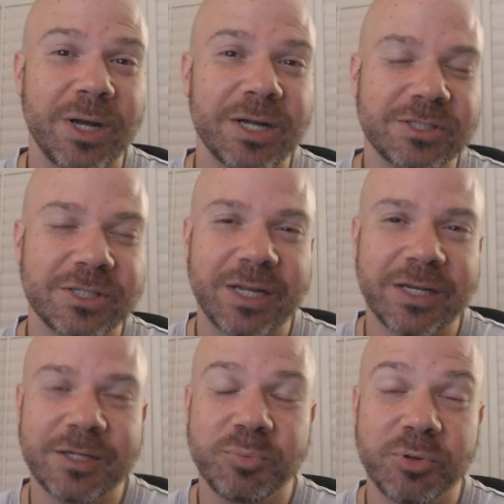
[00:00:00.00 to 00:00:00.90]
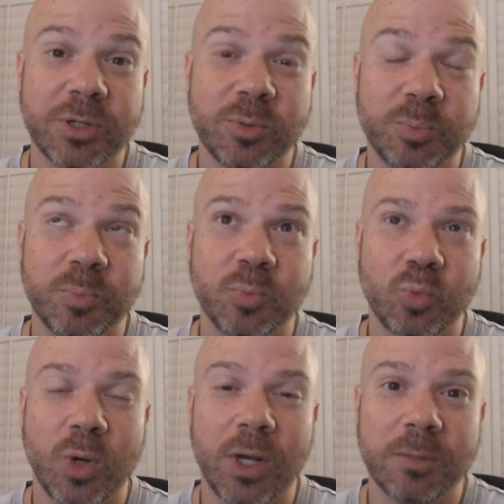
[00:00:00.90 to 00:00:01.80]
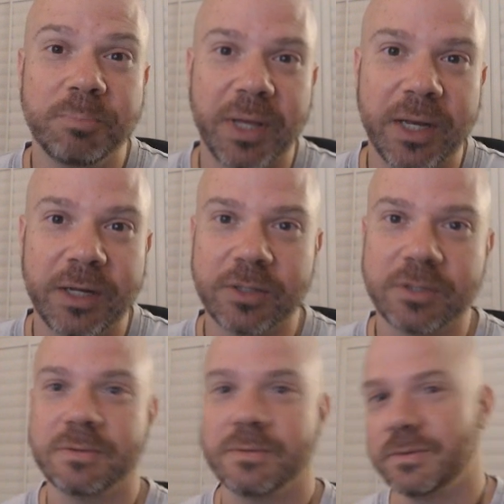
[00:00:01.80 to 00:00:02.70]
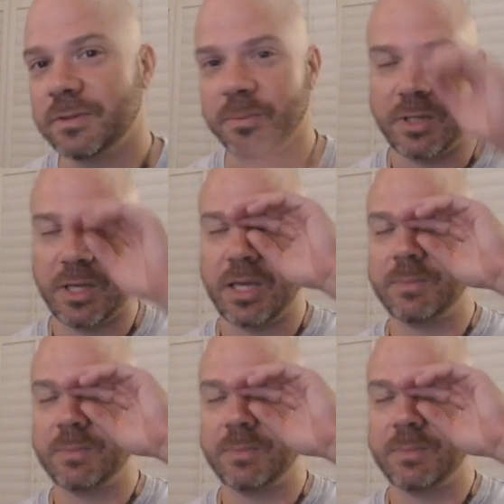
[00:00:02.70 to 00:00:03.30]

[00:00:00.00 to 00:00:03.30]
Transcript: And I did pretty well betting on some of the games